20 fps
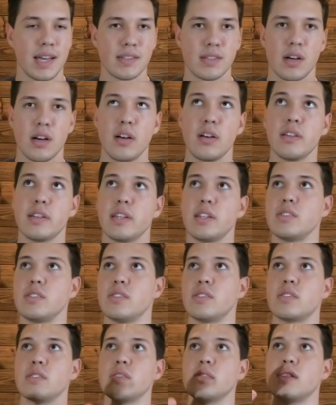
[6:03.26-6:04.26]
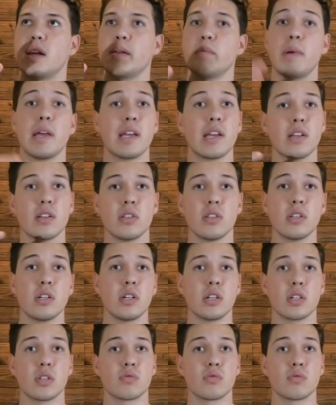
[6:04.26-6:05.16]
all, they make it look